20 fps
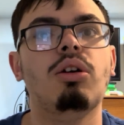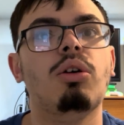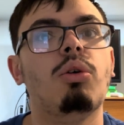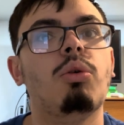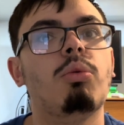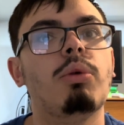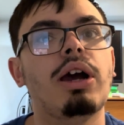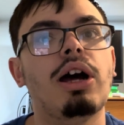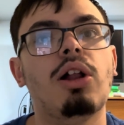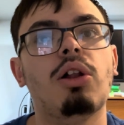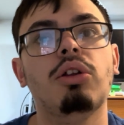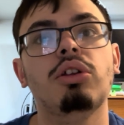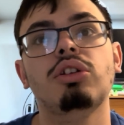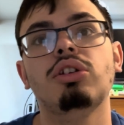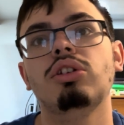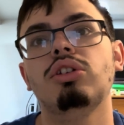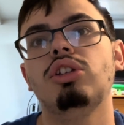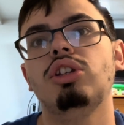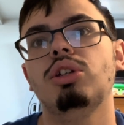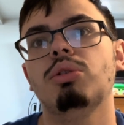Well,
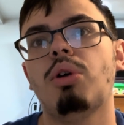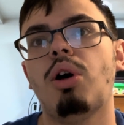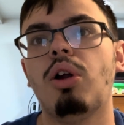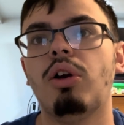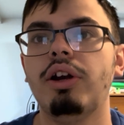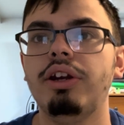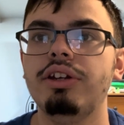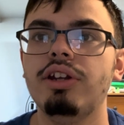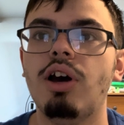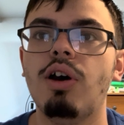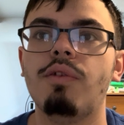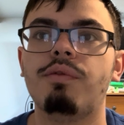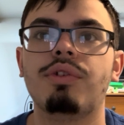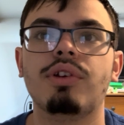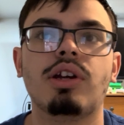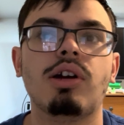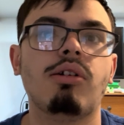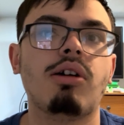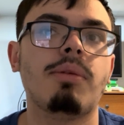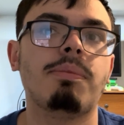you already know if you
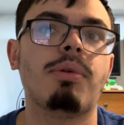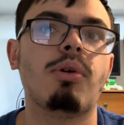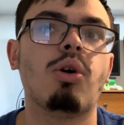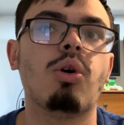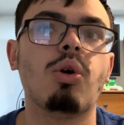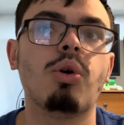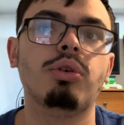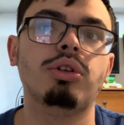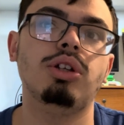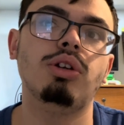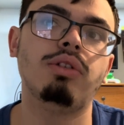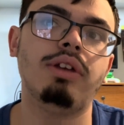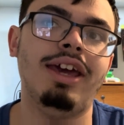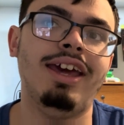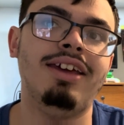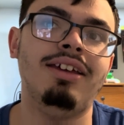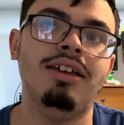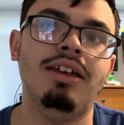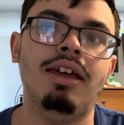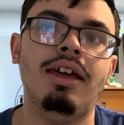go up a whole
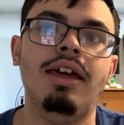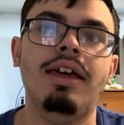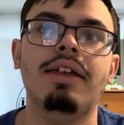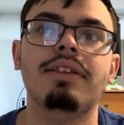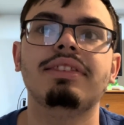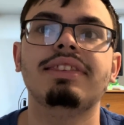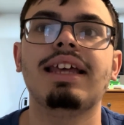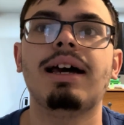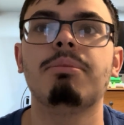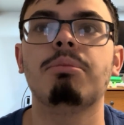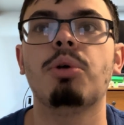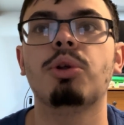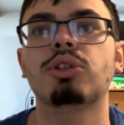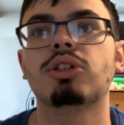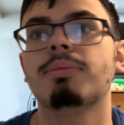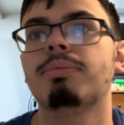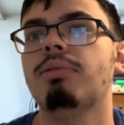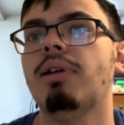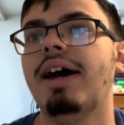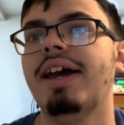unit, that
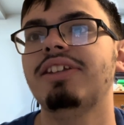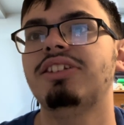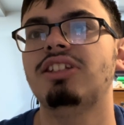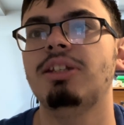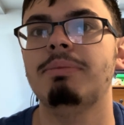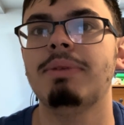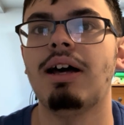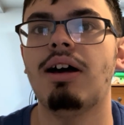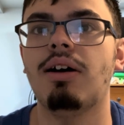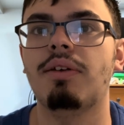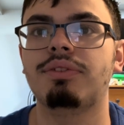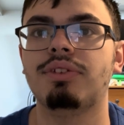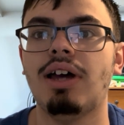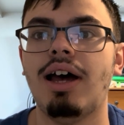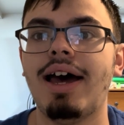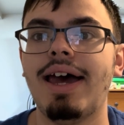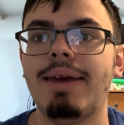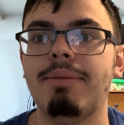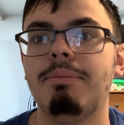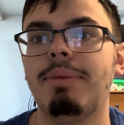multiplies the amount of
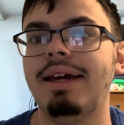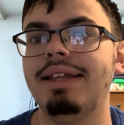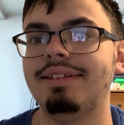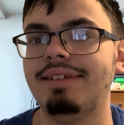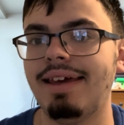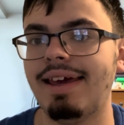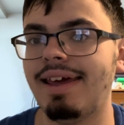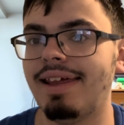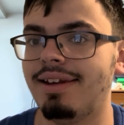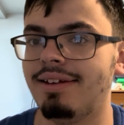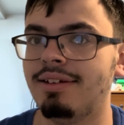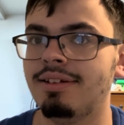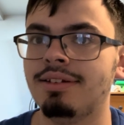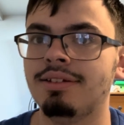time by 10.